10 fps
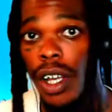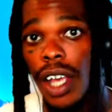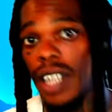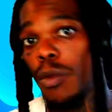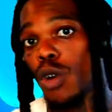
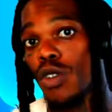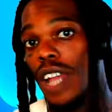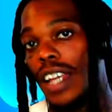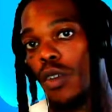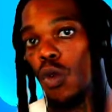any more
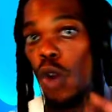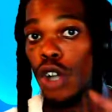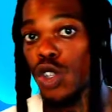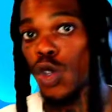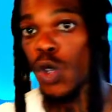like War
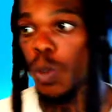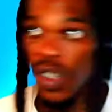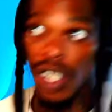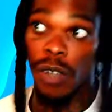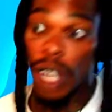Souls per
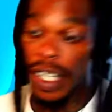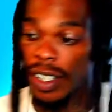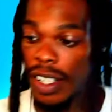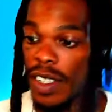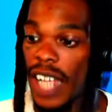se, like
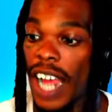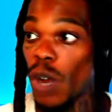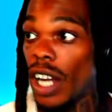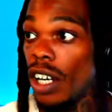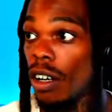these guys
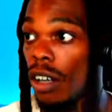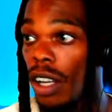right here,